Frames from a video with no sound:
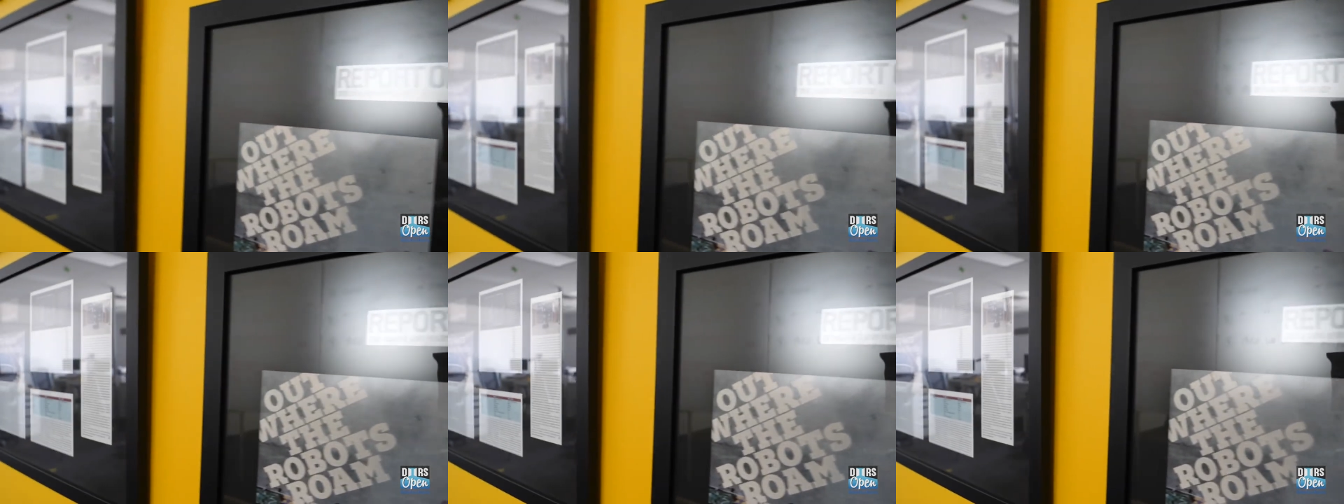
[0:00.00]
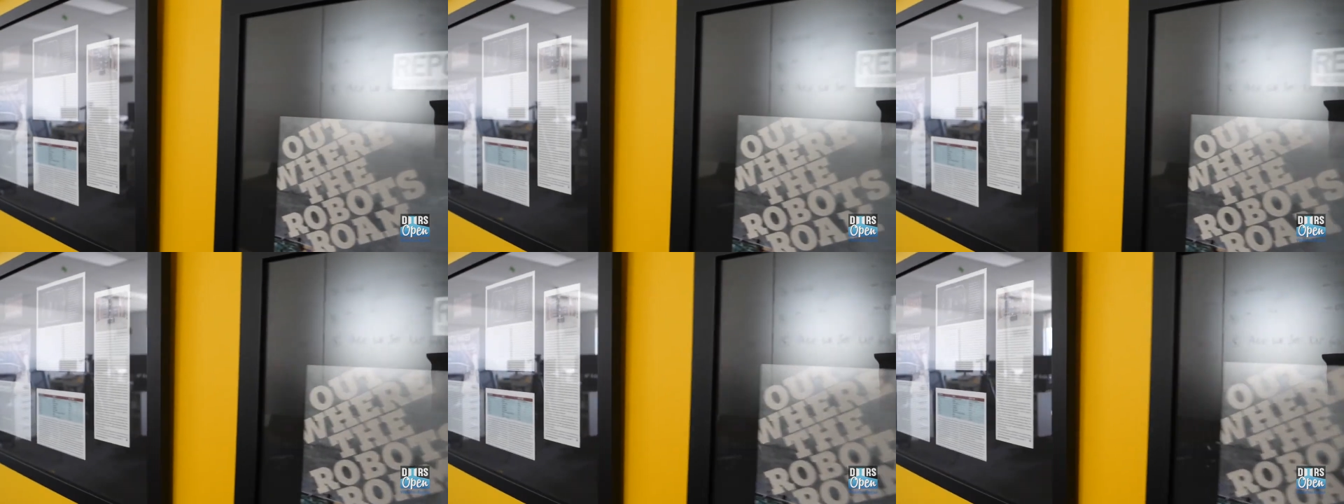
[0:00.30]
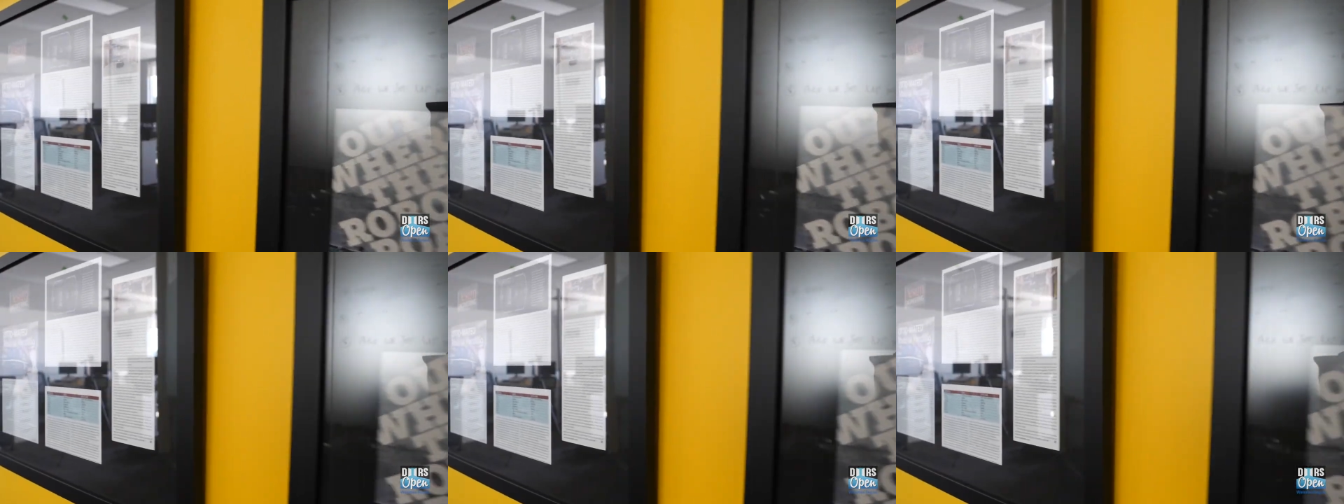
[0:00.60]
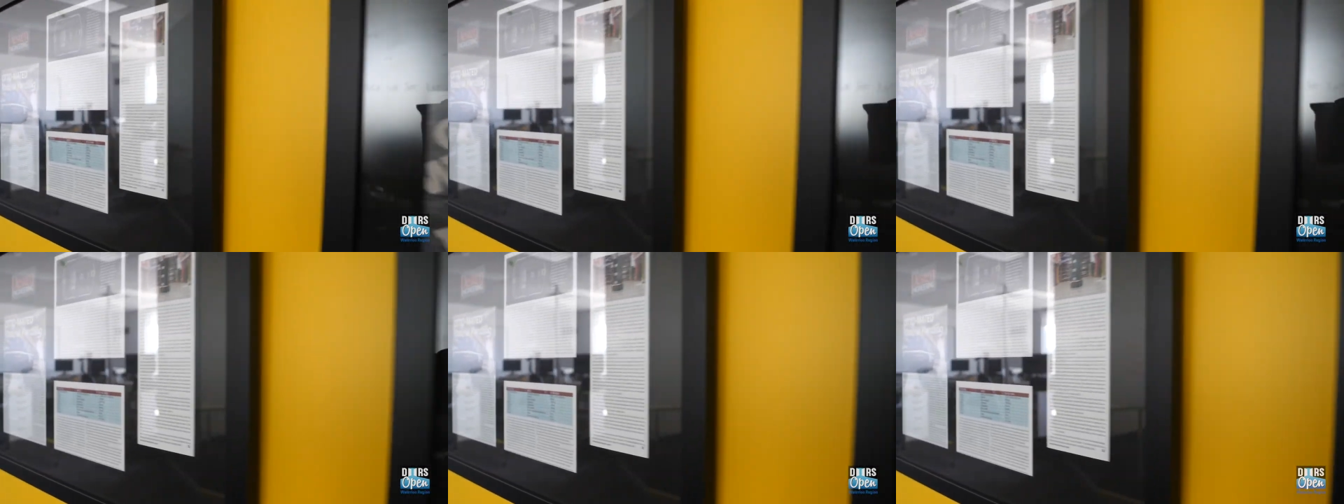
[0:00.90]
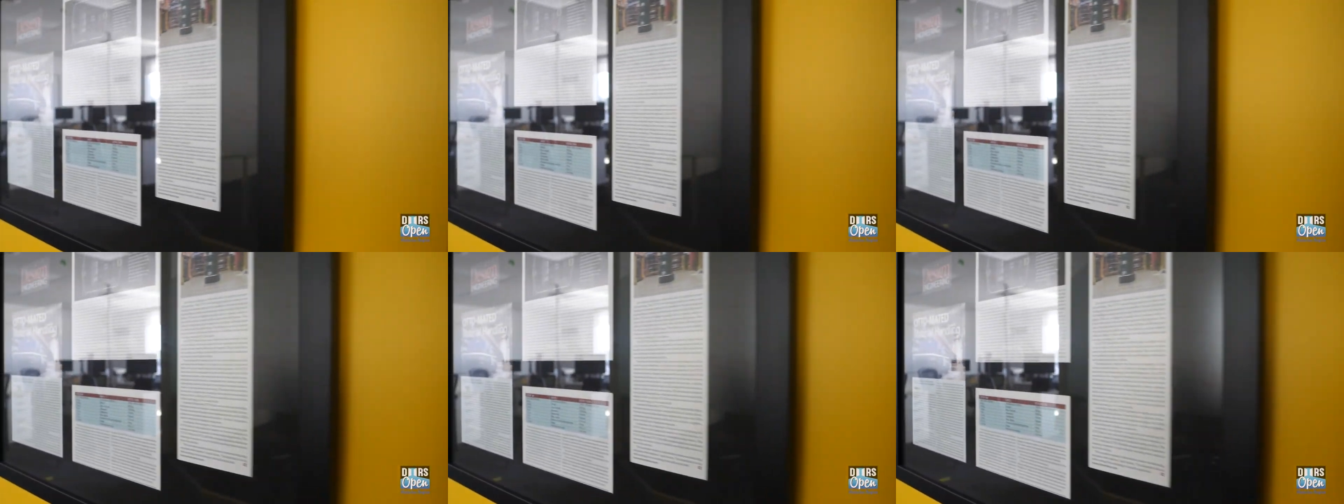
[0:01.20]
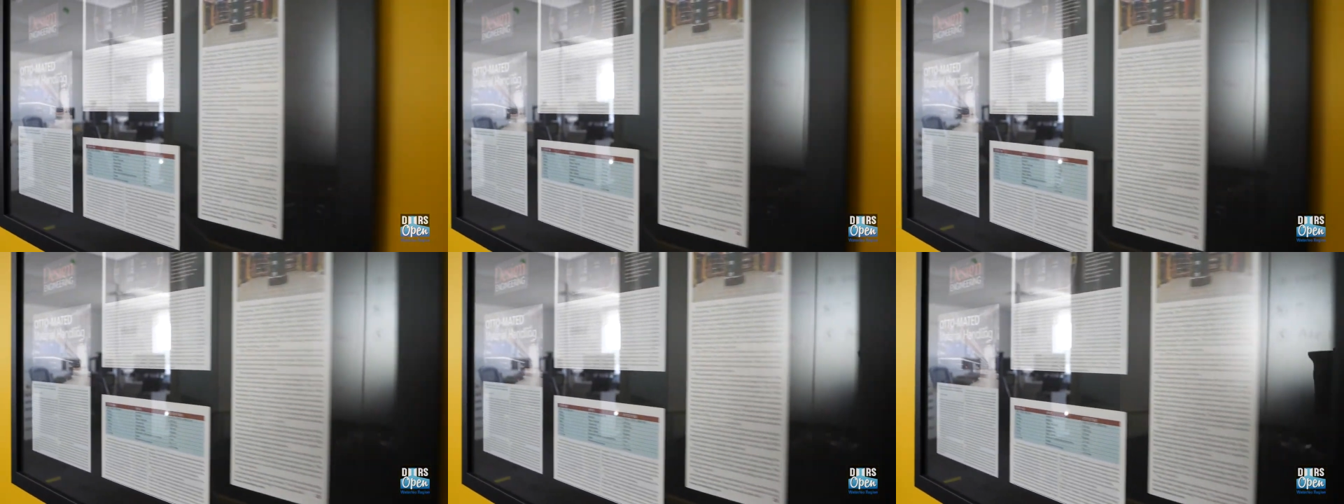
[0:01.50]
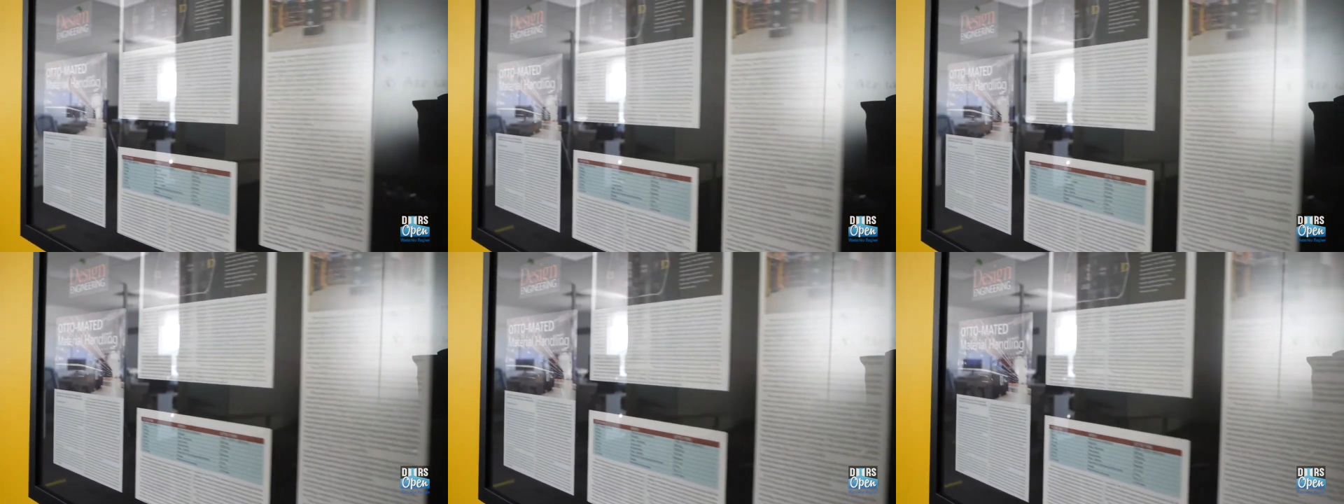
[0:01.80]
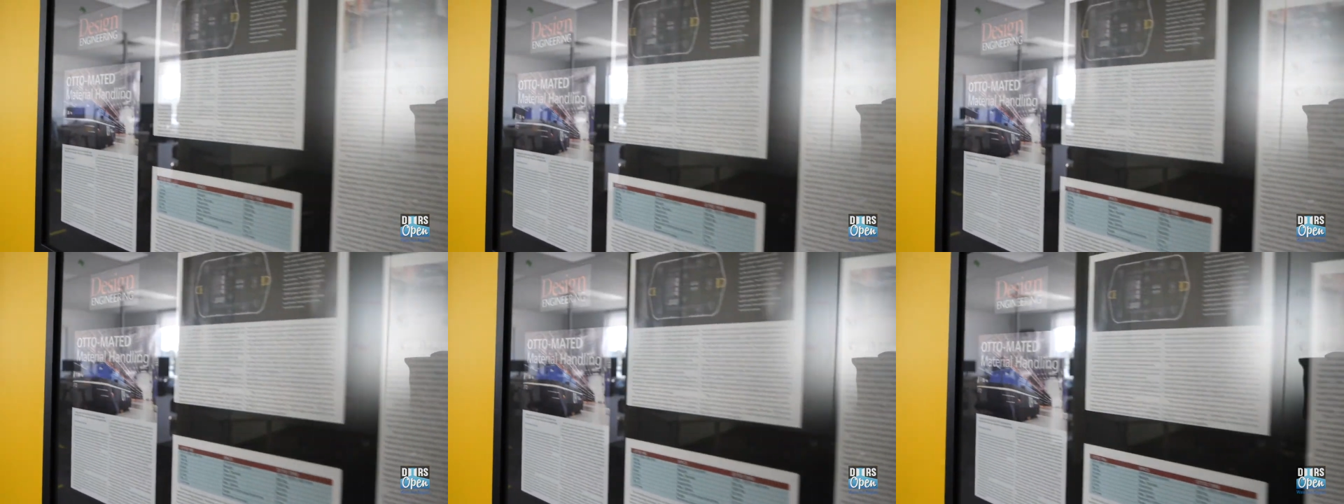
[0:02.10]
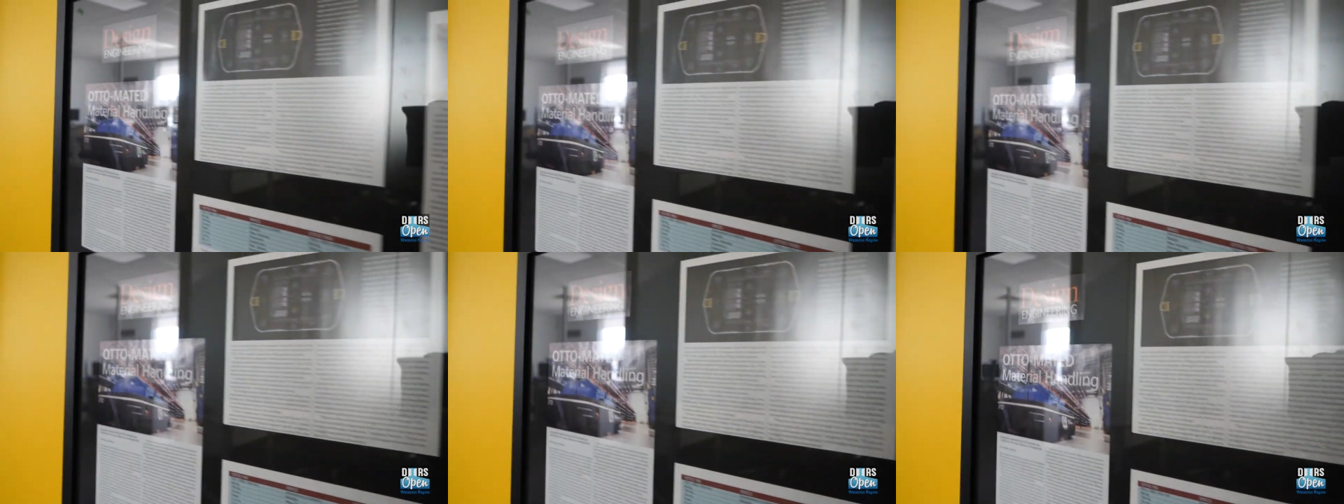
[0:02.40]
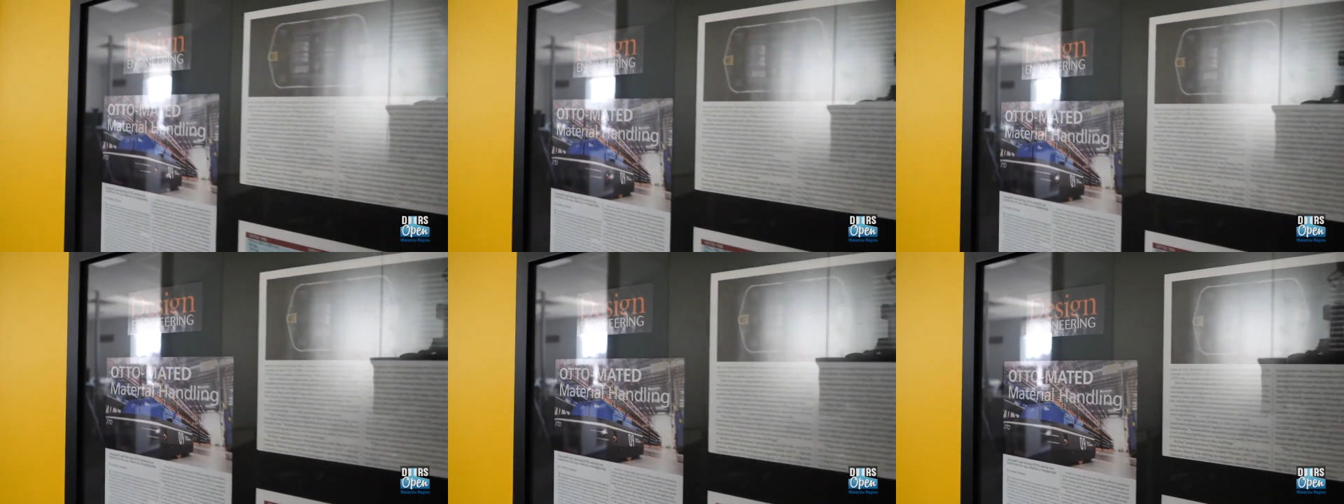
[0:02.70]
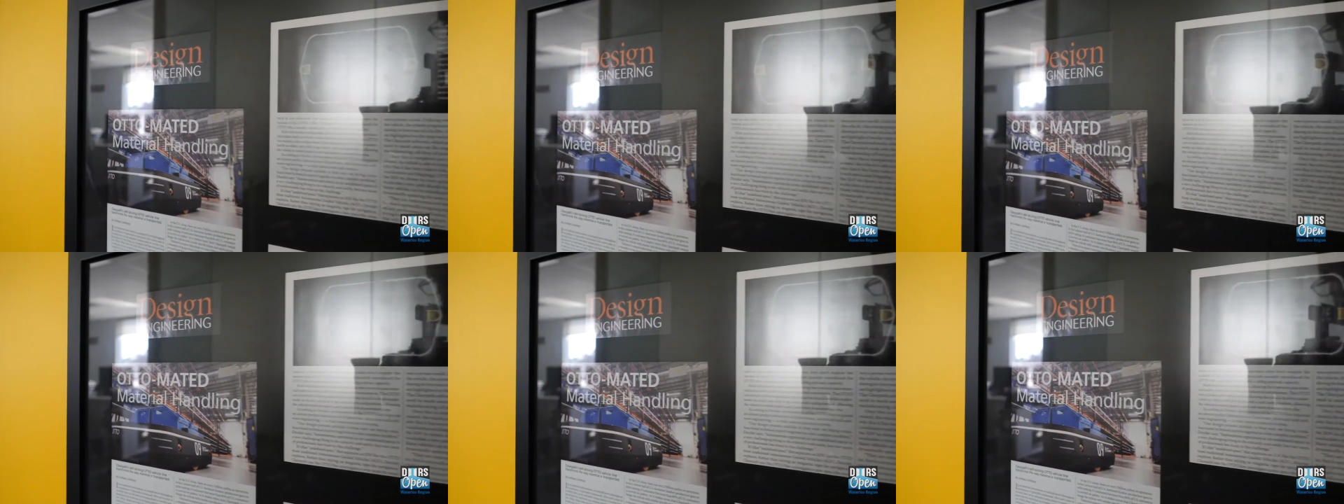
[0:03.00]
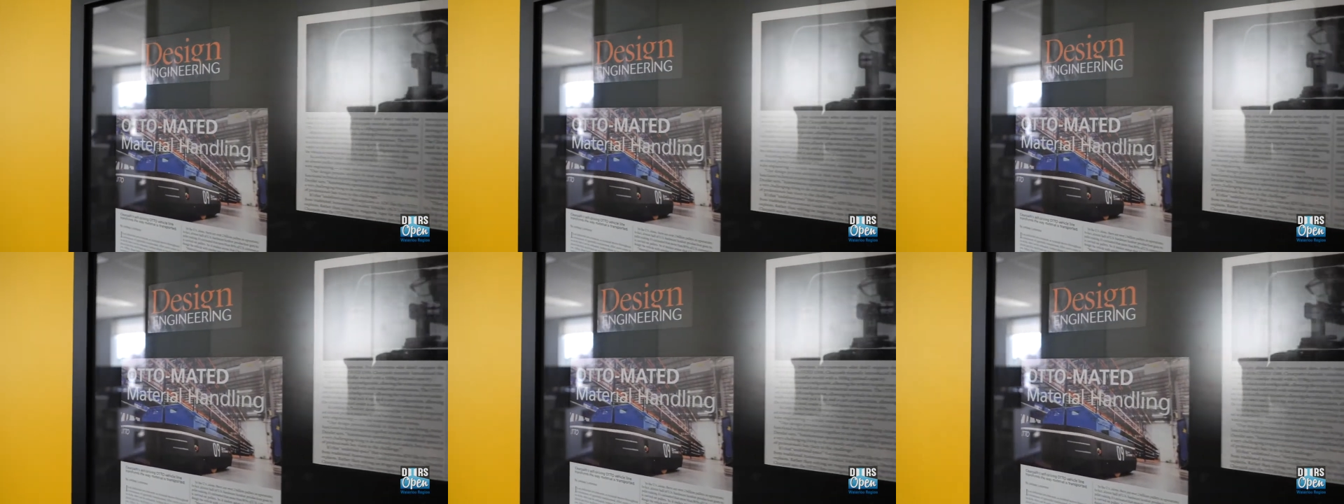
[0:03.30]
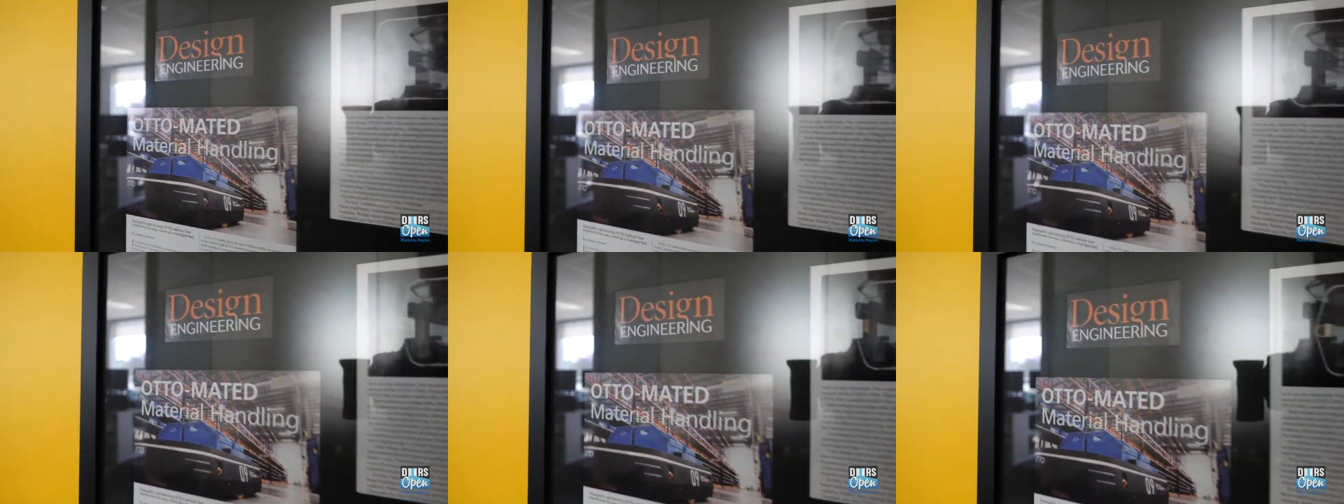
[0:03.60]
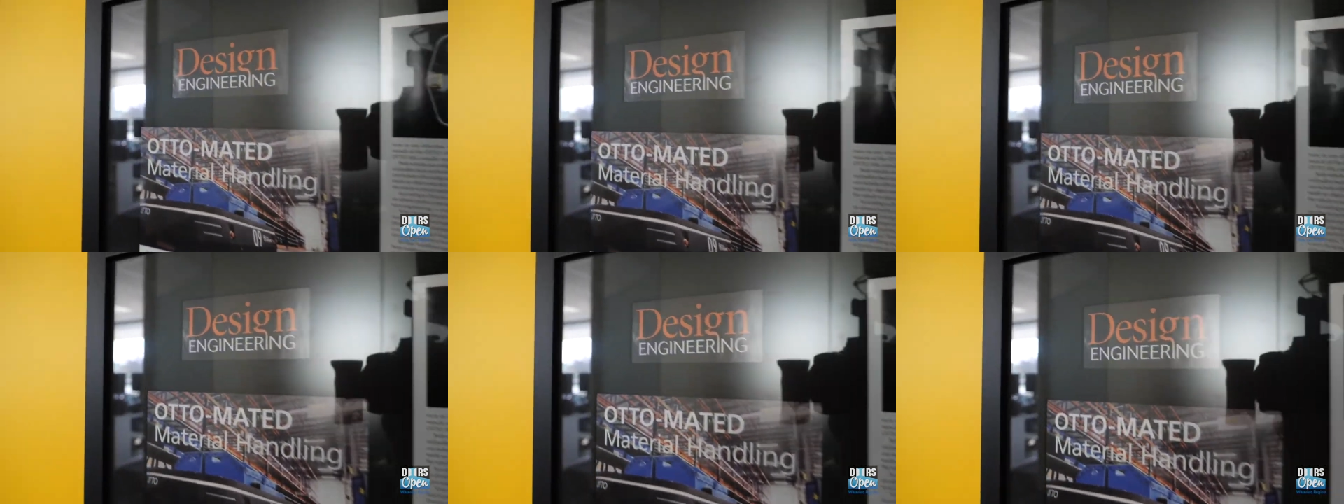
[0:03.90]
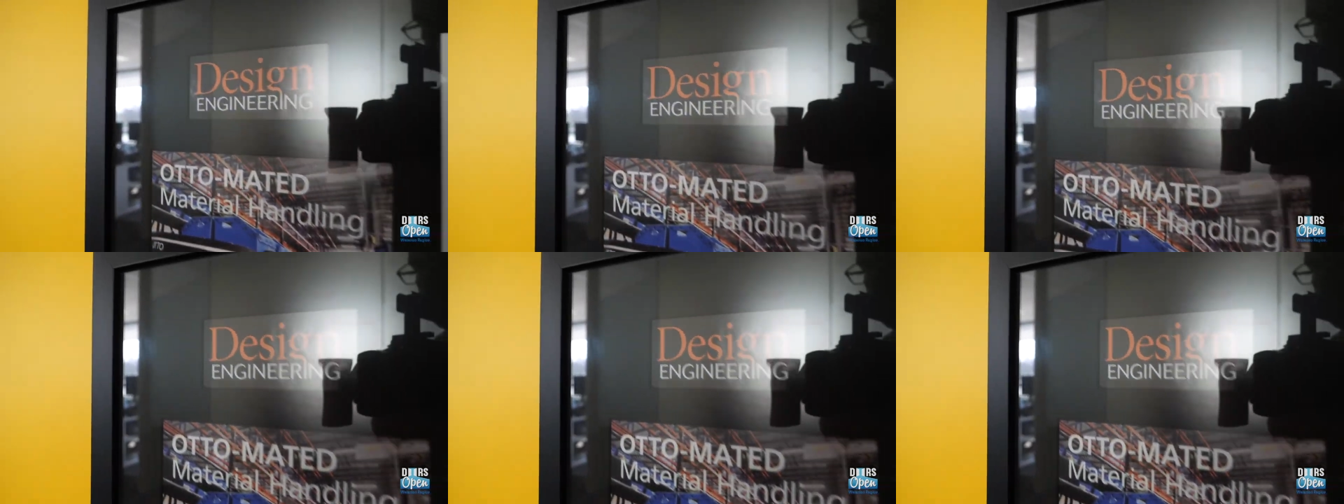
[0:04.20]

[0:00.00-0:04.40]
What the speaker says: Nobody's mouth can be seen.